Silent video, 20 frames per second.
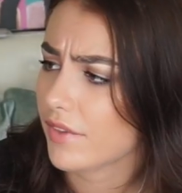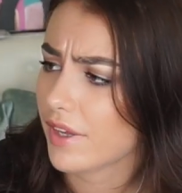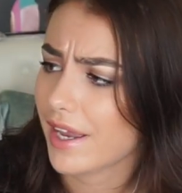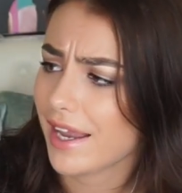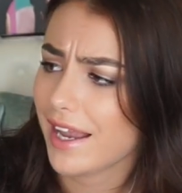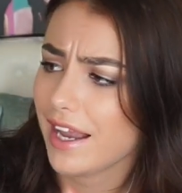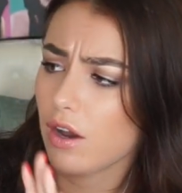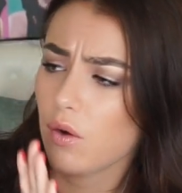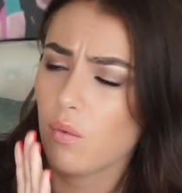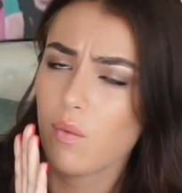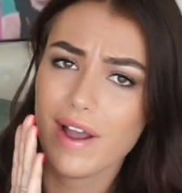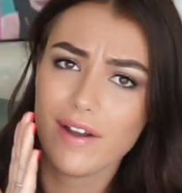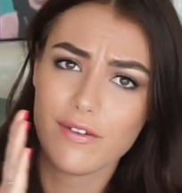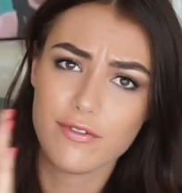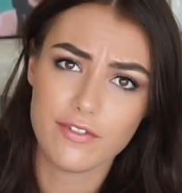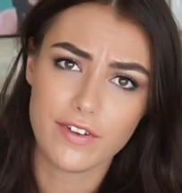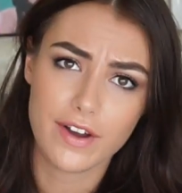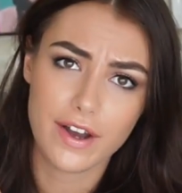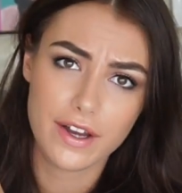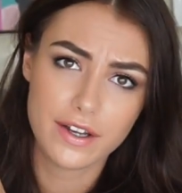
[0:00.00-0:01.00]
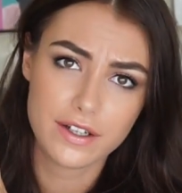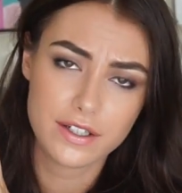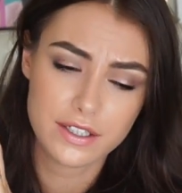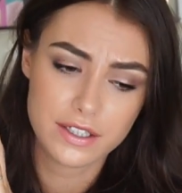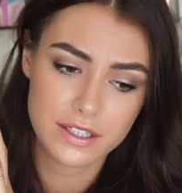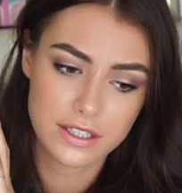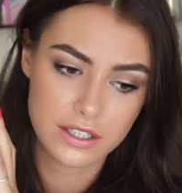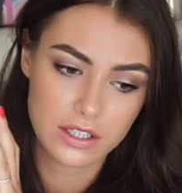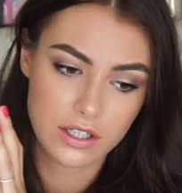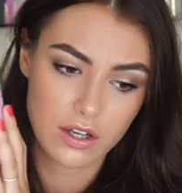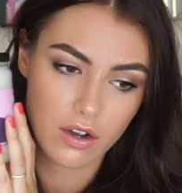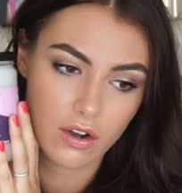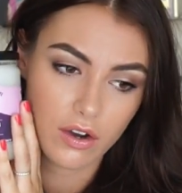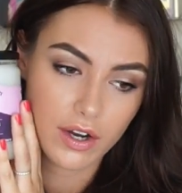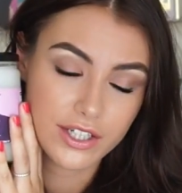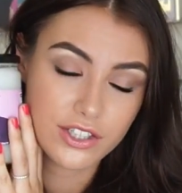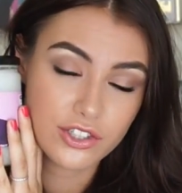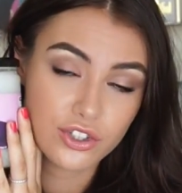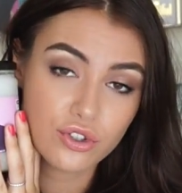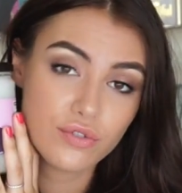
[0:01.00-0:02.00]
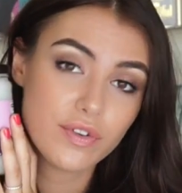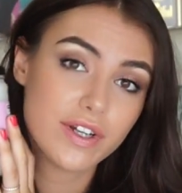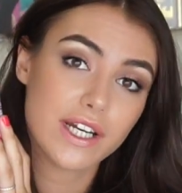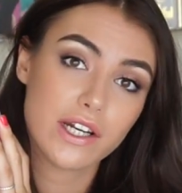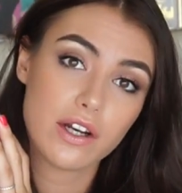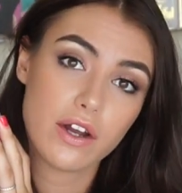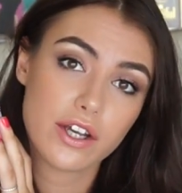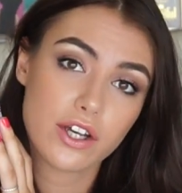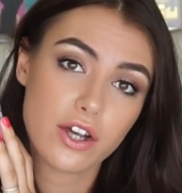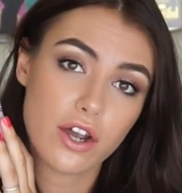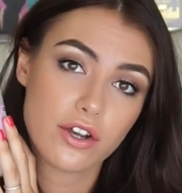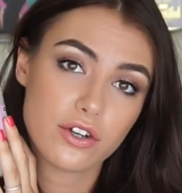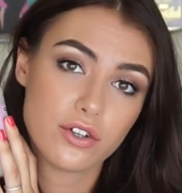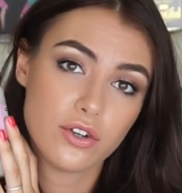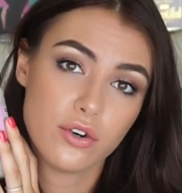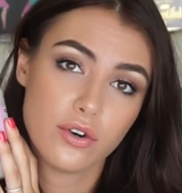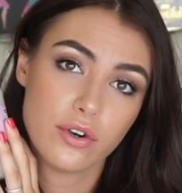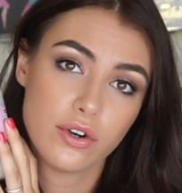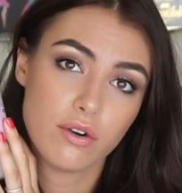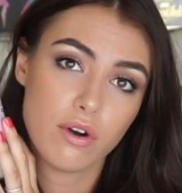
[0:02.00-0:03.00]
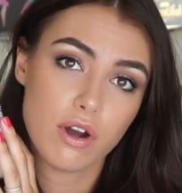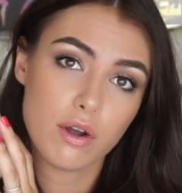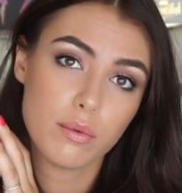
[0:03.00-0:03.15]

However, I do really like coconut oil.